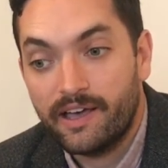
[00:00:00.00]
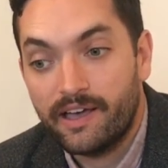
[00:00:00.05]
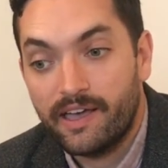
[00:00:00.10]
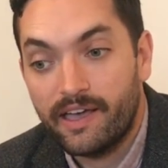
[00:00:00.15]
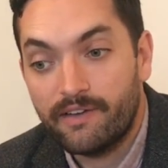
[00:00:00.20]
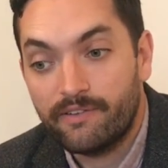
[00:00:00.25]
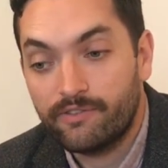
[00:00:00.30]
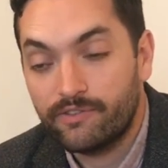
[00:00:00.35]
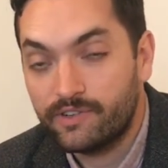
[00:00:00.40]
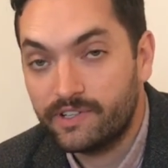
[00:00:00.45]

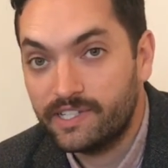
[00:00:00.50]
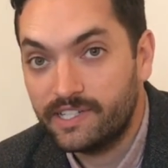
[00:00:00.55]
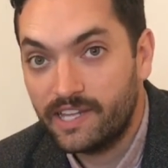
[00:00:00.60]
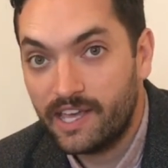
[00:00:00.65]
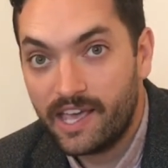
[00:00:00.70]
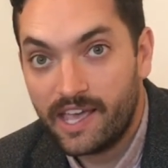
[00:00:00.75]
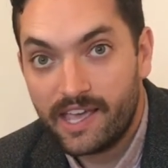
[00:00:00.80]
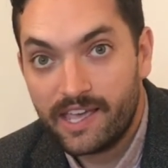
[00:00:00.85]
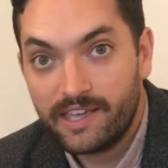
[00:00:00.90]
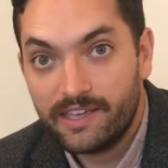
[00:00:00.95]
every
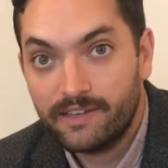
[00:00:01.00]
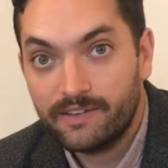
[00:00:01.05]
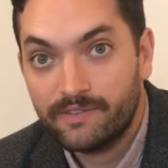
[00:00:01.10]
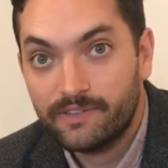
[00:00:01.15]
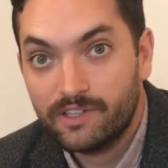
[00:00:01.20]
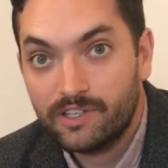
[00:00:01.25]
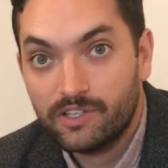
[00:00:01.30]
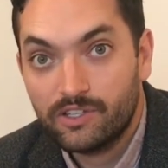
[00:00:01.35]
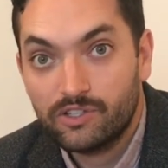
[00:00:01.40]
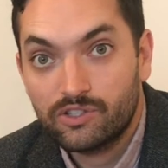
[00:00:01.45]
day,
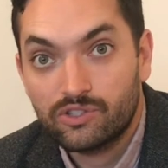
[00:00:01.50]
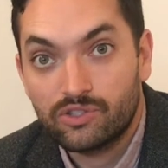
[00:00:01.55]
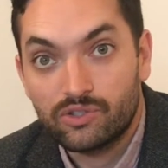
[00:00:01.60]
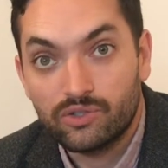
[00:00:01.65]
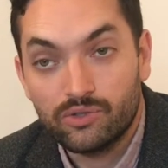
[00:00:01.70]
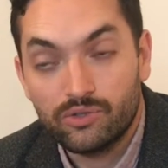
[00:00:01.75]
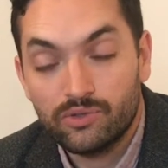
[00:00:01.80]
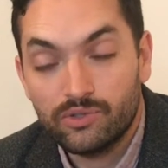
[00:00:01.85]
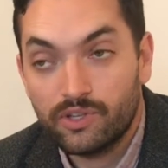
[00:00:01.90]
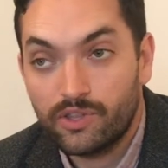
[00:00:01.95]

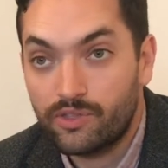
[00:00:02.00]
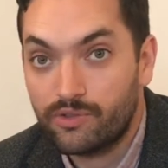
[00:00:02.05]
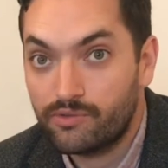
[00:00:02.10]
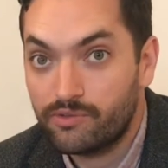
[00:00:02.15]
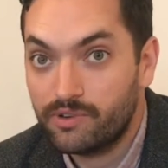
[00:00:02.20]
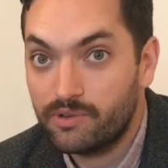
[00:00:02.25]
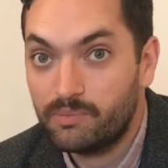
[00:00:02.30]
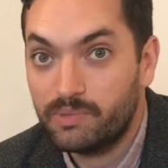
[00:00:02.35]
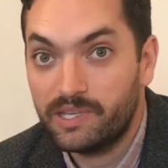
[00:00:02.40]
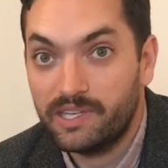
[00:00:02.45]
2 to
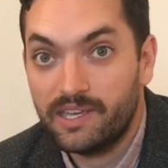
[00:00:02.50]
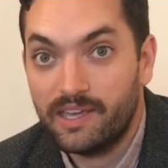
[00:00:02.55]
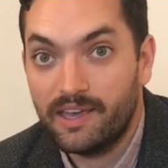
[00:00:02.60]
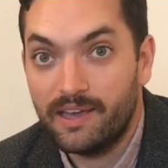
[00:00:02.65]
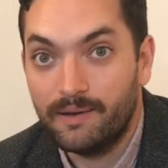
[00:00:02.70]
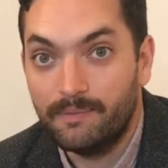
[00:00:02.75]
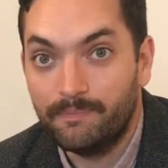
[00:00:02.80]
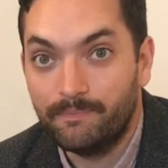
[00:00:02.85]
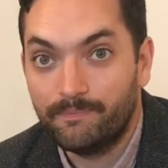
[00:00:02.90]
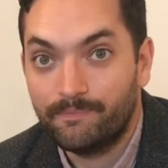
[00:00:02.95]
3
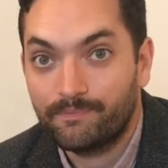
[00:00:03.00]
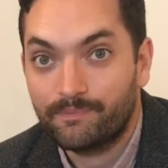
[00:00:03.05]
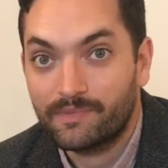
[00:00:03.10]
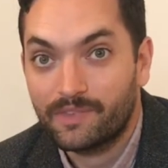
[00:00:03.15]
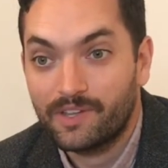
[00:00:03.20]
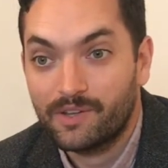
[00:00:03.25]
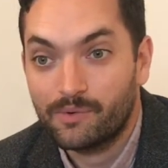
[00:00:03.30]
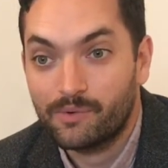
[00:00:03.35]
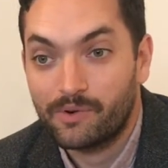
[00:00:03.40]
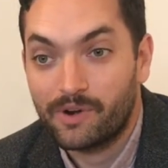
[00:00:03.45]
p.m.
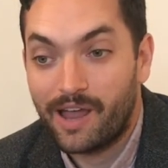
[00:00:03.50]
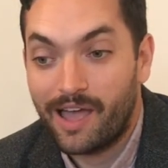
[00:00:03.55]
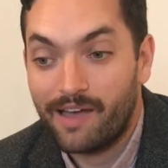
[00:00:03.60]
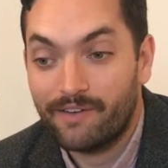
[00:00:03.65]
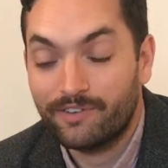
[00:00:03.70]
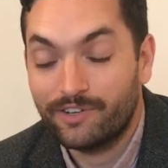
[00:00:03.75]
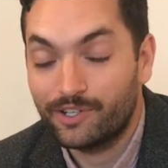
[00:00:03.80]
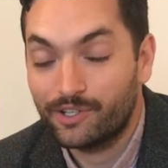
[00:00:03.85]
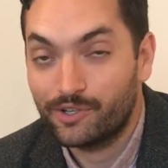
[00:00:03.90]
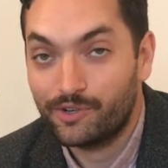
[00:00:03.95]
We're
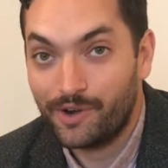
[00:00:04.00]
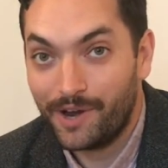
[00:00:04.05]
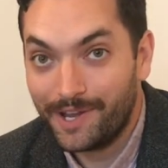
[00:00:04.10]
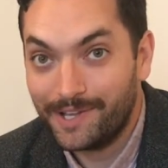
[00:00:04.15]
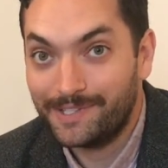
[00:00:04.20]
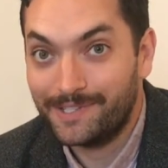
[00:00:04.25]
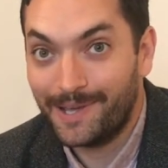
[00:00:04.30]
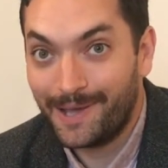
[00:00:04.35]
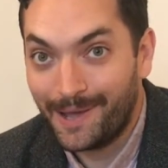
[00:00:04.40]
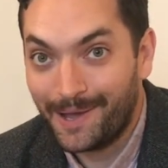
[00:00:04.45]
having a
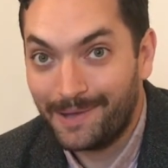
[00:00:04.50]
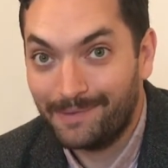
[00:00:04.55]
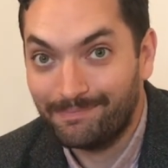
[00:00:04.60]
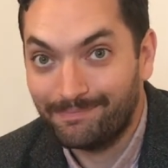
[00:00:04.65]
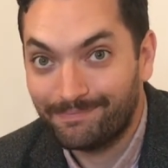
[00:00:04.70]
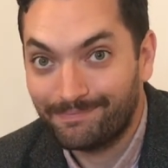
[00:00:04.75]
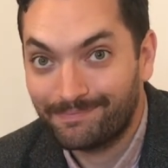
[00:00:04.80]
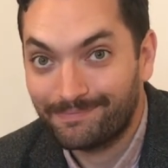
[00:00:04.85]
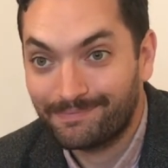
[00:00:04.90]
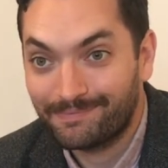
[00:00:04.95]
great time.
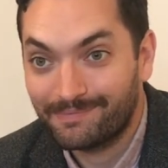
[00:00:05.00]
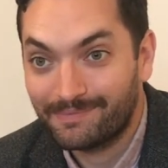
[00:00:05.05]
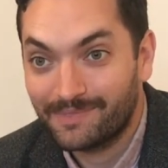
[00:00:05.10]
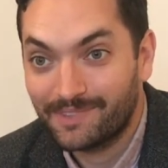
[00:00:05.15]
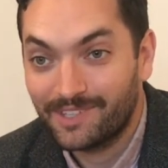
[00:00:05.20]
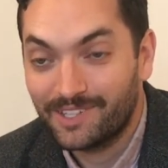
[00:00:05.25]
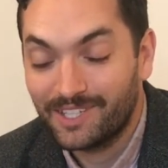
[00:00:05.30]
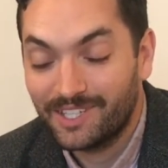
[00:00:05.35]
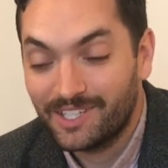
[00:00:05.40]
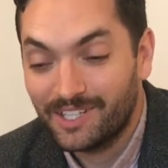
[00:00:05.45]

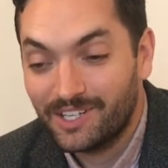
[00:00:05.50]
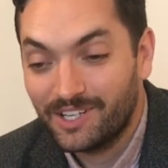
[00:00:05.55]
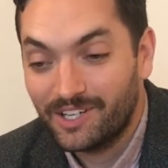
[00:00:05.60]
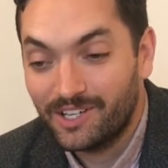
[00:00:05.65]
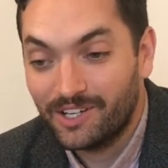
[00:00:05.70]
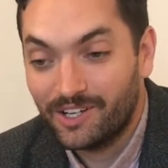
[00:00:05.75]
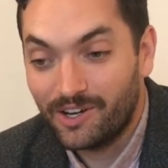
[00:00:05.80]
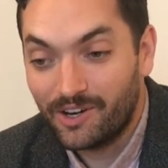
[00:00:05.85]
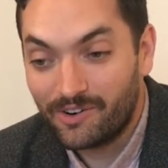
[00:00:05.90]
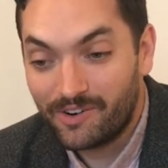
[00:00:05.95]

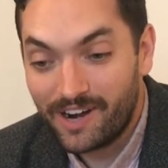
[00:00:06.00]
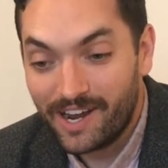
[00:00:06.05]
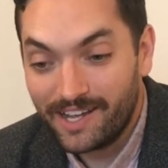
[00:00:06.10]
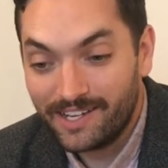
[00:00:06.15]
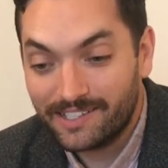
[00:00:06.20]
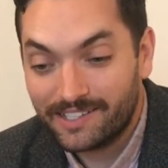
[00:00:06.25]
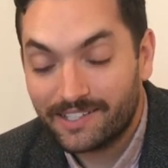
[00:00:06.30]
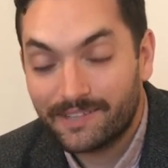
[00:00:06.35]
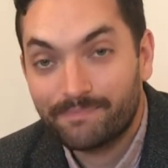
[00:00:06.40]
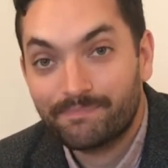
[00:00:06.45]
All
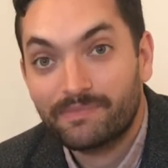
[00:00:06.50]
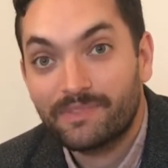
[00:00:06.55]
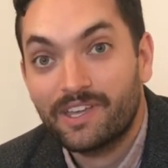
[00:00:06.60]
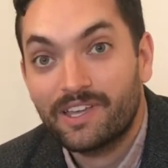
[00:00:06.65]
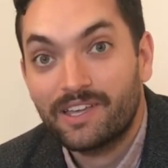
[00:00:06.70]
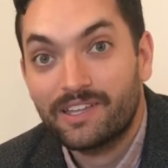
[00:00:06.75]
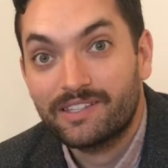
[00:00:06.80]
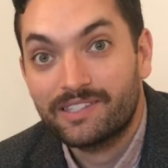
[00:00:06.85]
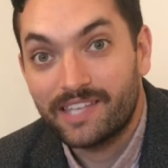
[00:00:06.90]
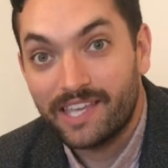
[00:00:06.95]
right,
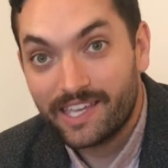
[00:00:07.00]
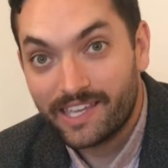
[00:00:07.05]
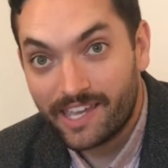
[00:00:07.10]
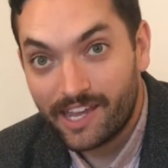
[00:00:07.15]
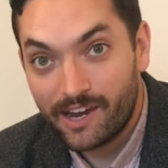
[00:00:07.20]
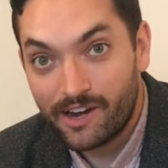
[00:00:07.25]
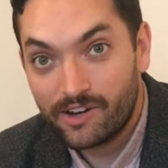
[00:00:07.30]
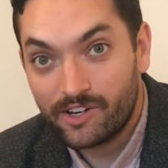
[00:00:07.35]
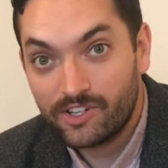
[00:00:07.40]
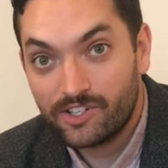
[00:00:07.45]
take
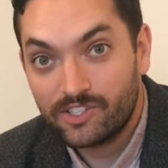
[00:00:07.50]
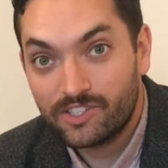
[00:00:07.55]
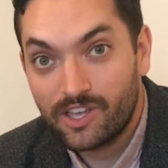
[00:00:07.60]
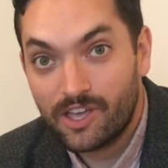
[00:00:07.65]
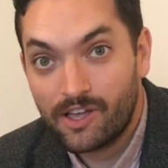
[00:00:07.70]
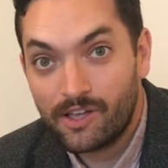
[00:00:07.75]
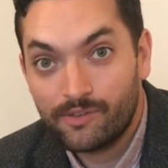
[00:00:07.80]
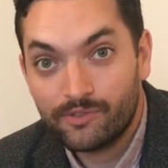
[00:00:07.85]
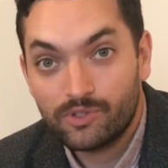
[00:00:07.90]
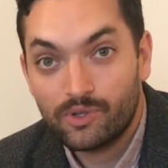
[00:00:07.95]
care of
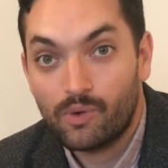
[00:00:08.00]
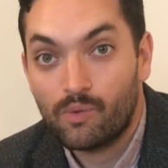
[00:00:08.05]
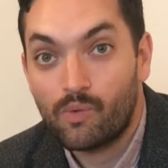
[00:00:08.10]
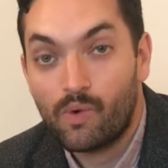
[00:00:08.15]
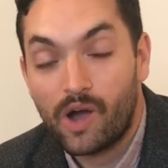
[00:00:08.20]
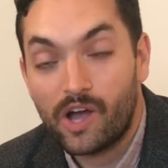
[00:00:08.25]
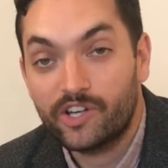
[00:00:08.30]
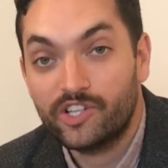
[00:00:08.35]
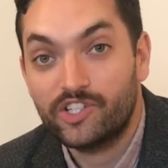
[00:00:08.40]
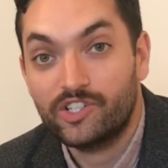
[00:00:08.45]
yourselves,
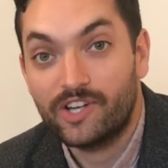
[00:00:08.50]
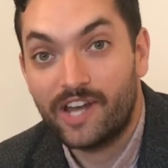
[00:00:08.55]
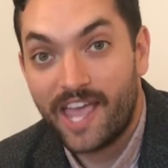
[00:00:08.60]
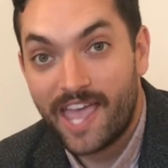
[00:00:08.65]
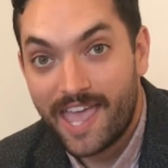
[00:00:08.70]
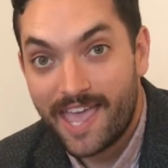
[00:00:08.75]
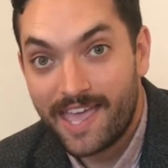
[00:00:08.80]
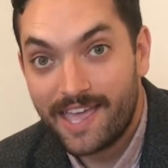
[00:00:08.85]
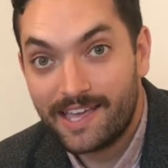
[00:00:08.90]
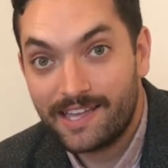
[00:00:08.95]
wash your
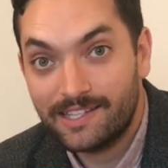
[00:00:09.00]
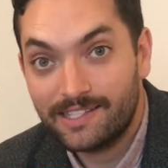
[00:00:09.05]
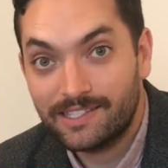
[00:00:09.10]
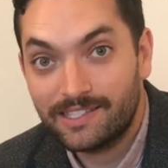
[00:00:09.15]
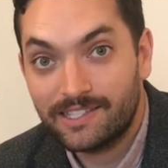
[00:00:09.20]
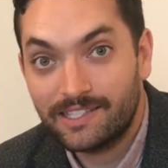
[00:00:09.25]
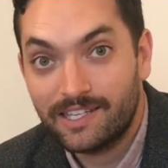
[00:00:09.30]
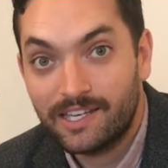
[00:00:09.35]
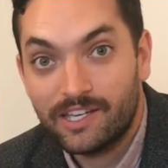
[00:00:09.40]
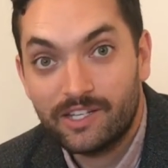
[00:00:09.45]

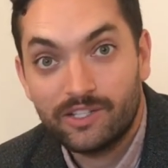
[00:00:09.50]
hands,